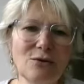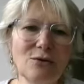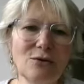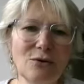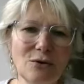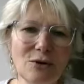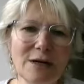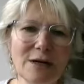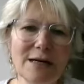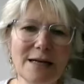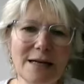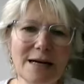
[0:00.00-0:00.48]
to
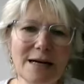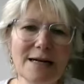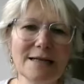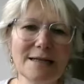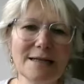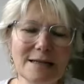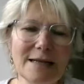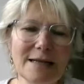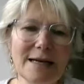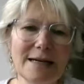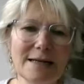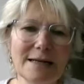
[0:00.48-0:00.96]

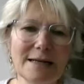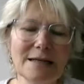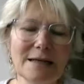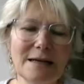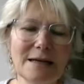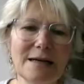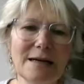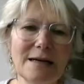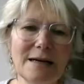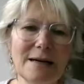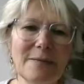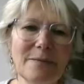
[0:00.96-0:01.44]
organize that,
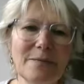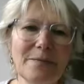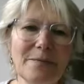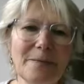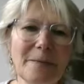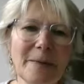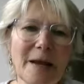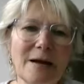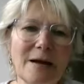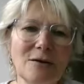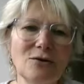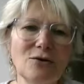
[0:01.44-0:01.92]

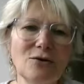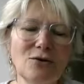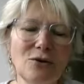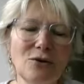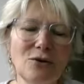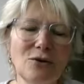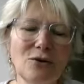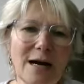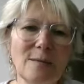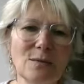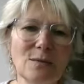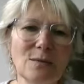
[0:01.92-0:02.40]
to
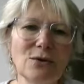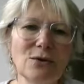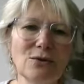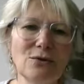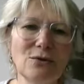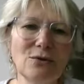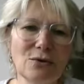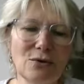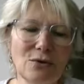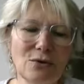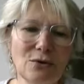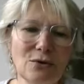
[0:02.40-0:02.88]
come to
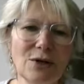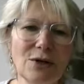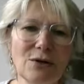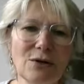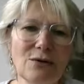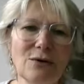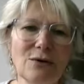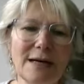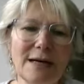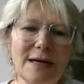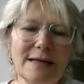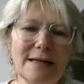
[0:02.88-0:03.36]

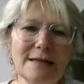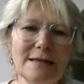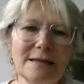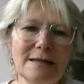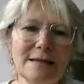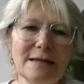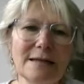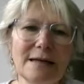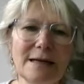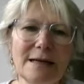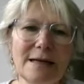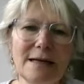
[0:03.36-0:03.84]
Tokyo
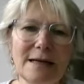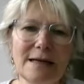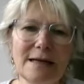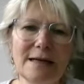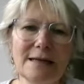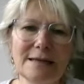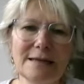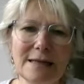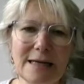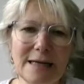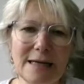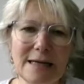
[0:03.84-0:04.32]
and
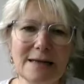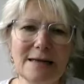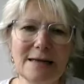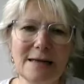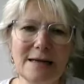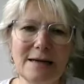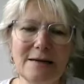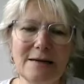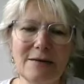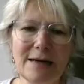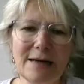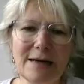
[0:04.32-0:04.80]
attend
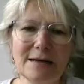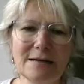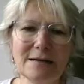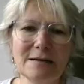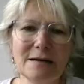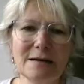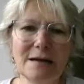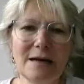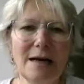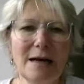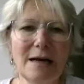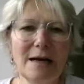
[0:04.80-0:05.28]
the event.
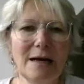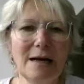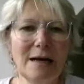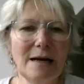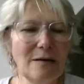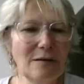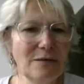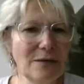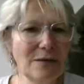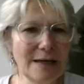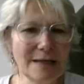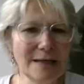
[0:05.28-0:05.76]

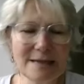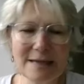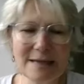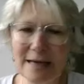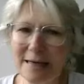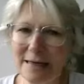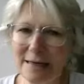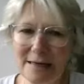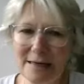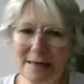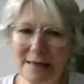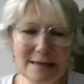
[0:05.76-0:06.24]
If there's
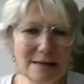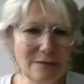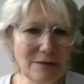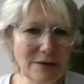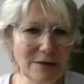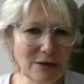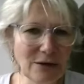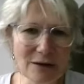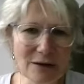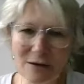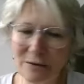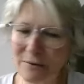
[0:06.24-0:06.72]
any
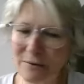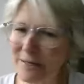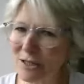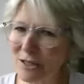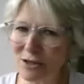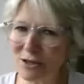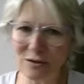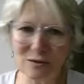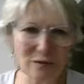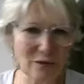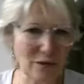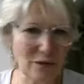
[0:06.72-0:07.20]
individual
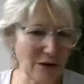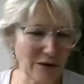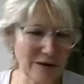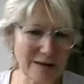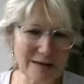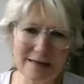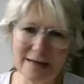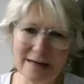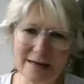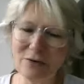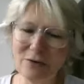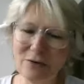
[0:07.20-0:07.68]
questions
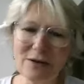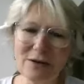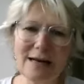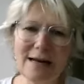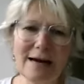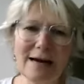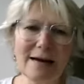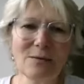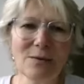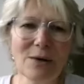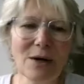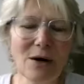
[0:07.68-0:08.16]
further down the
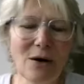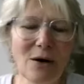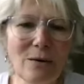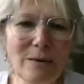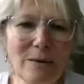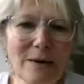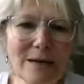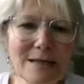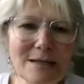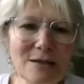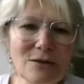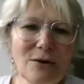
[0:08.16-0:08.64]
line, we are
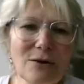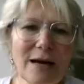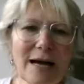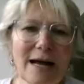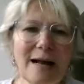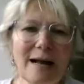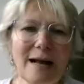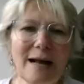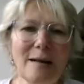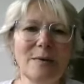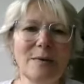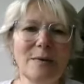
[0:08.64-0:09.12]
always to
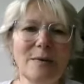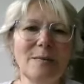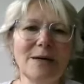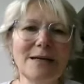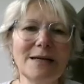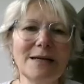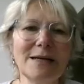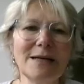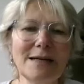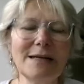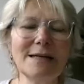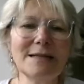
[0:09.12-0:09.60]
help,
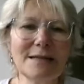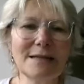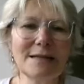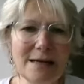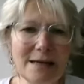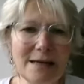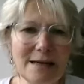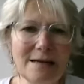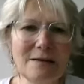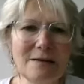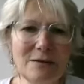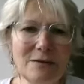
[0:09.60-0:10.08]
but it is the
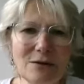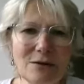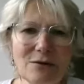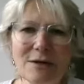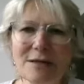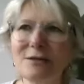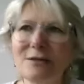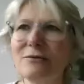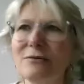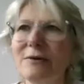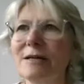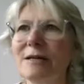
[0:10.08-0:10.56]

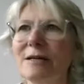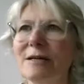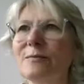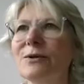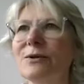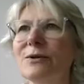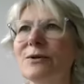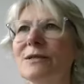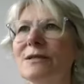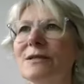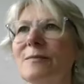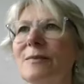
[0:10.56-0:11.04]
individual's
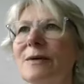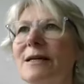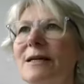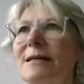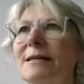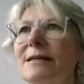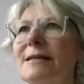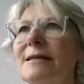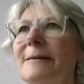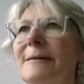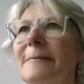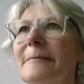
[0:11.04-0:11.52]

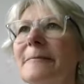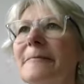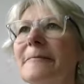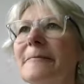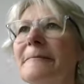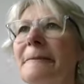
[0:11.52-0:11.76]
responsibility.